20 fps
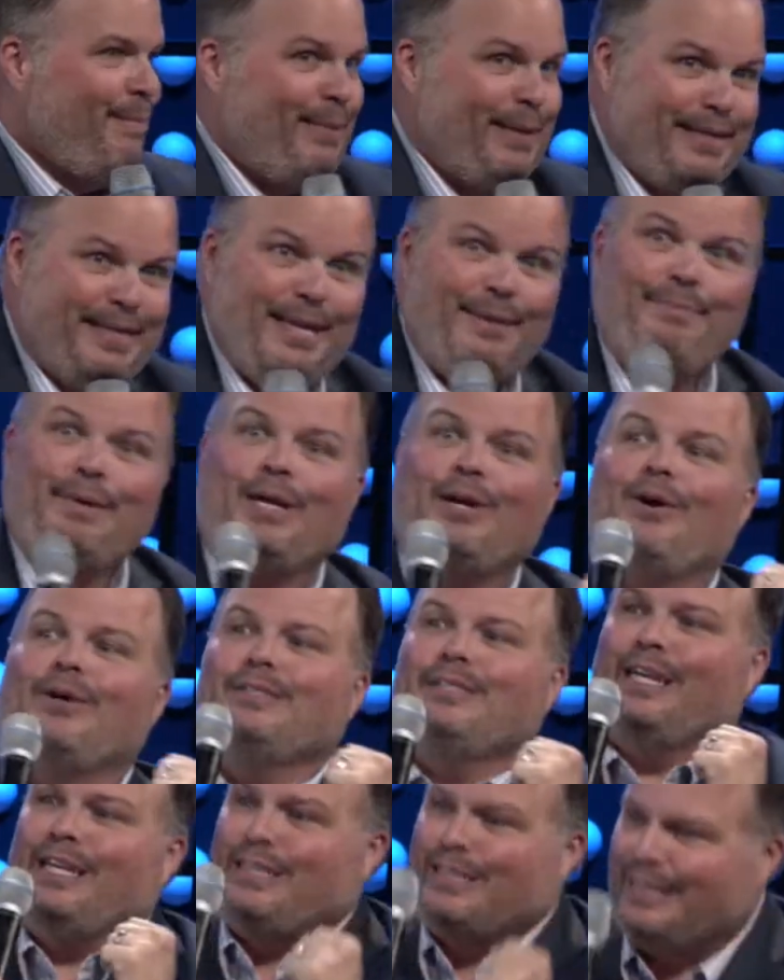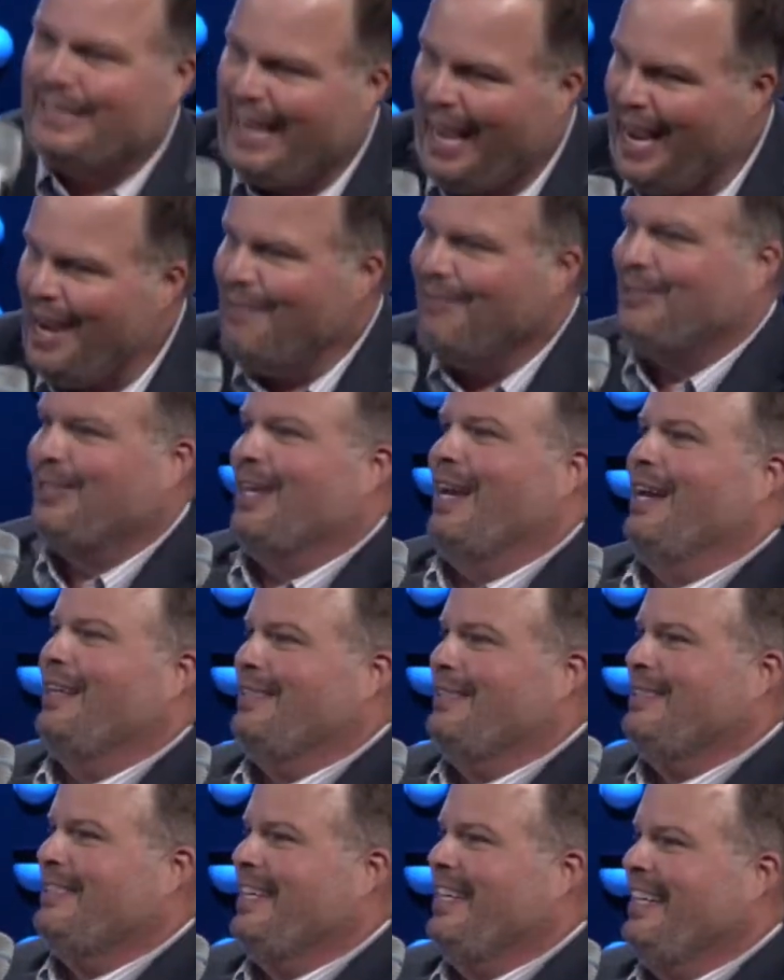But then because he saves
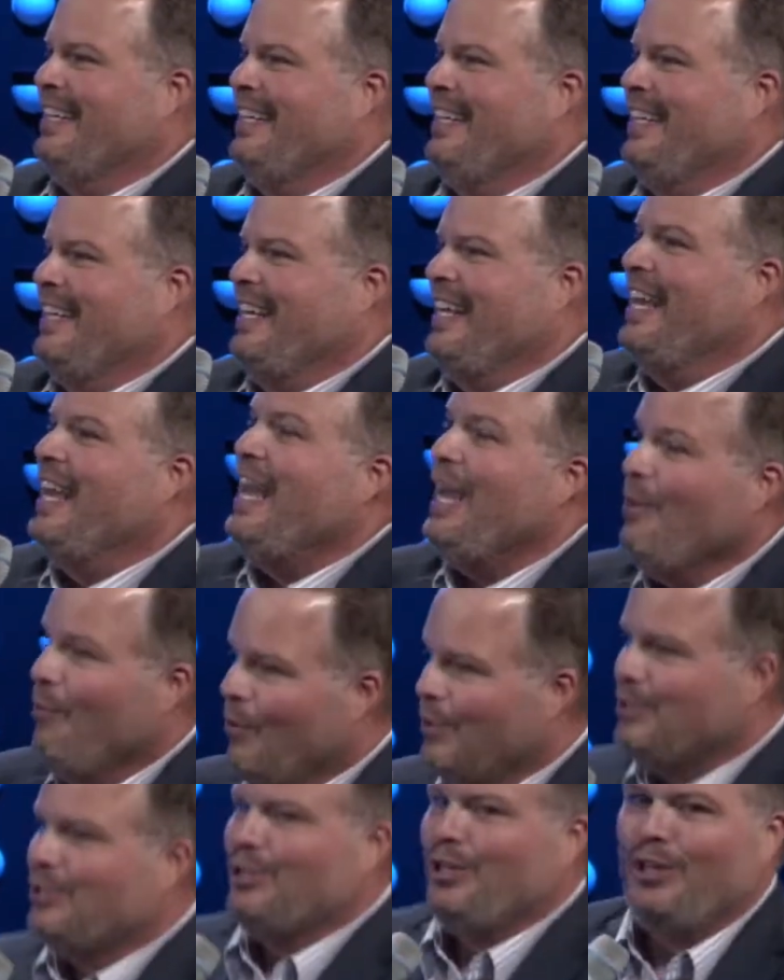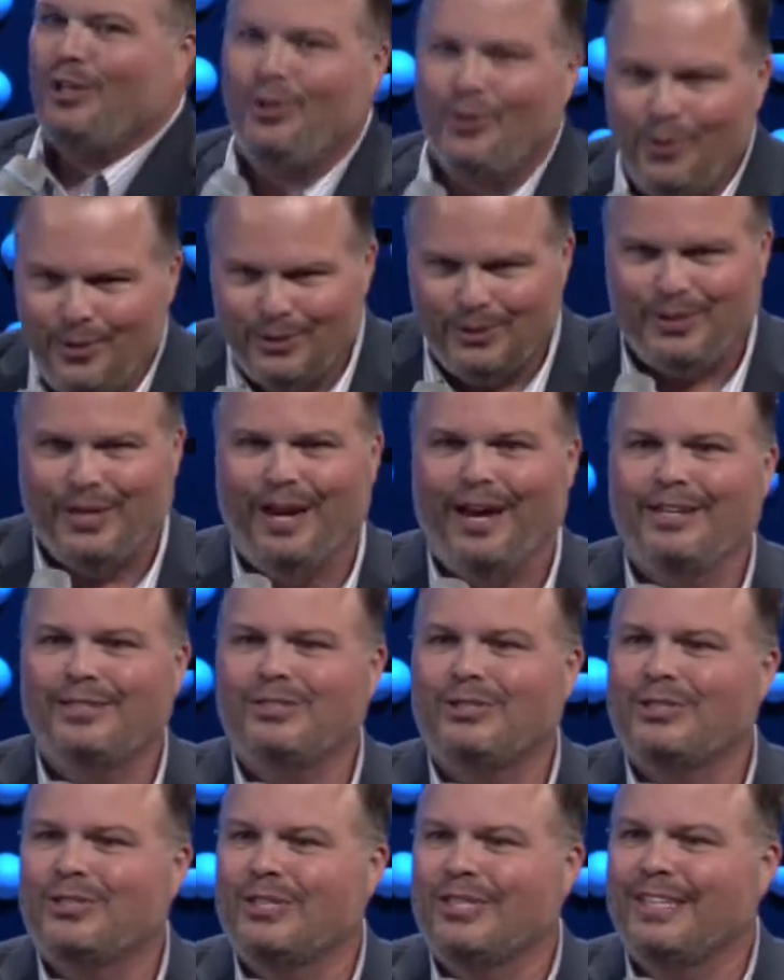us, he wants to use
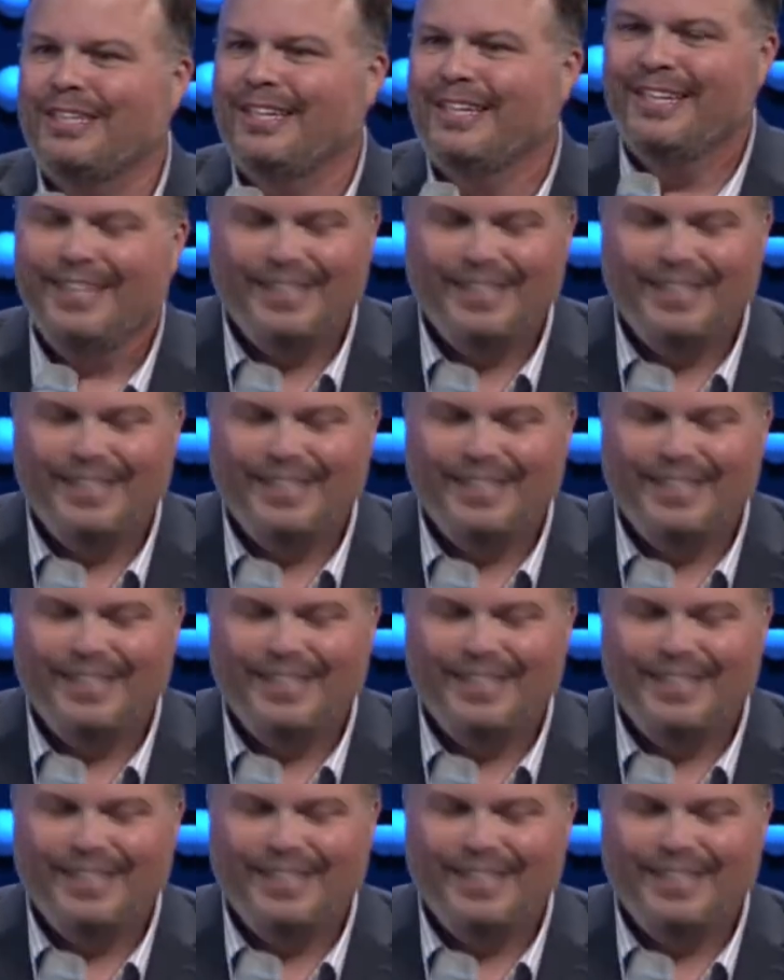us